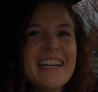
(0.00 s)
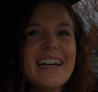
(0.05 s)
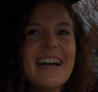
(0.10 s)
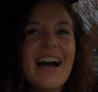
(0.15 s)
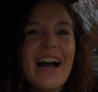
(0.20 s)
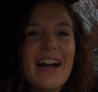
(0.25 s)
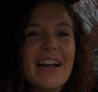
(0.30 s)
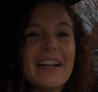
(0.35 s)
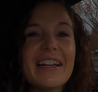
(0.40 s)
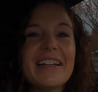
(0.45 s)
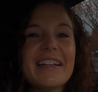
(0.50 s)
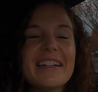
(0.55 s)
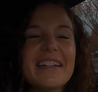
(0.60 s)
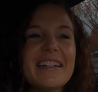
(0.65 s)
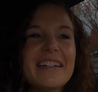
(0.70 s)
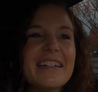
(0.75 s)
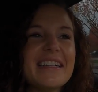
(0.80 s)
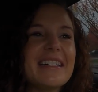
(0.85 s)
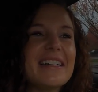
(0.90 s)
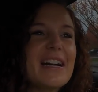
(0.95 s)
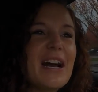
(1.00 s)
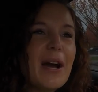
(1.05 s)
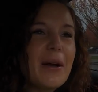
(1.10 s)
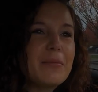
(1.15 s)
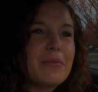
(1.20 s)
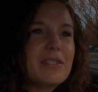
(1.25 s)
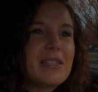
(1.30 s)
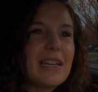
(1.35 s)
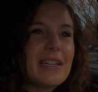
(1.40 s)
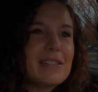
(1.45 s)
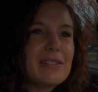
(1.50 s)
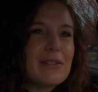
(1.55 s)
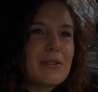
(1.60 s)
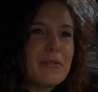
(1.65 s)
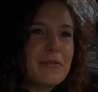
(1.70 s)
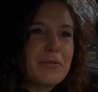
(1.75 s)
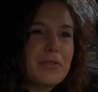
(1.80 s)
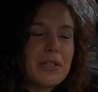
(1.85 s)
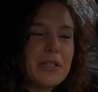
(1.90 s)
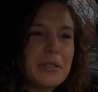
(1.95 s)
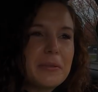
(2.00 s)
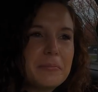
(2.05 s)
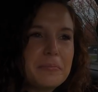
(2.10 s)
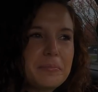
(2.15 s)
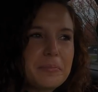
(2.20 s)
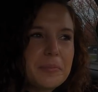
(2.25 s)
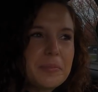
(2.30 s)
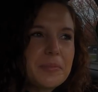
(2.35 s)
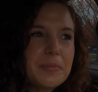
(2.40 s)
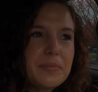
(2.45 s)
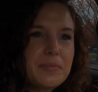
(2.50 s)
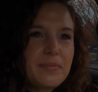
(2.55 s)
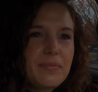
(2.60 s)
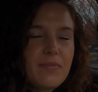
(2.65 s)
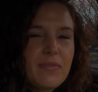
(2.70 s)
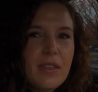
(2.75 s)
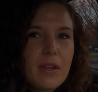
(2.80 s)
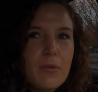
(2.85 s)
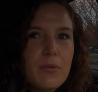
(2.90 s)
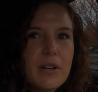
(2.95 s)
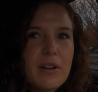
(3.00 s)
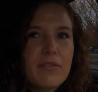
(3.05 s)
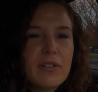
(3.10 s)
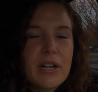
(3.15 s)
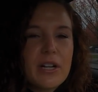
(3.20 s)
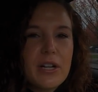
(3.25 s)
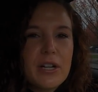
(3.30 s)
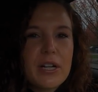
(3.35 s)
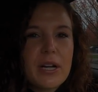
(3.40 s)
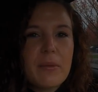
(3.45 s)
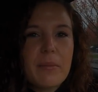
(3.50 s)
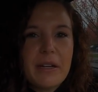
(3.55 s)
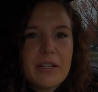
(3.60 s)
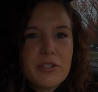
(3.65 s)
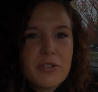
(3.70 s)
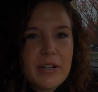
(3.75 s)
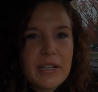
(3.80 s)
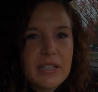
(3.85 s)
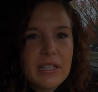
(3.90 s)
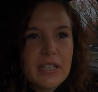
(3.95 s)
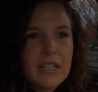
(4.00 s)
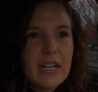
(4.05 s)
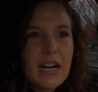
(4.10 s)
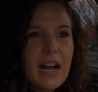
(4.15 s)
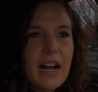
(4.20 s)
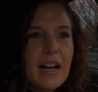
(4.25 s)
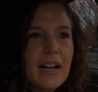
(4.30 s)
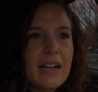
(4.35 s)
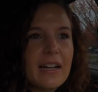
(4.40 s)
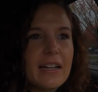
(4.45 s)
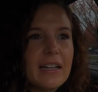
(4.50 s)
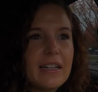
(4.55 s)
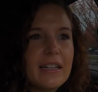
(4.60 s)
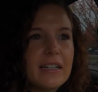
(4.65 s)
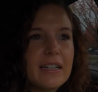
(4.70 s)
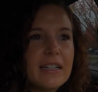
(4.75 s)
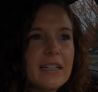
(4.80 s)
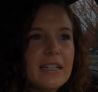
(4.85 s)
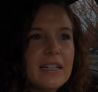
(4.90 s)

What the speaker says: I obsess over it. Whenever I hook up my trailer, I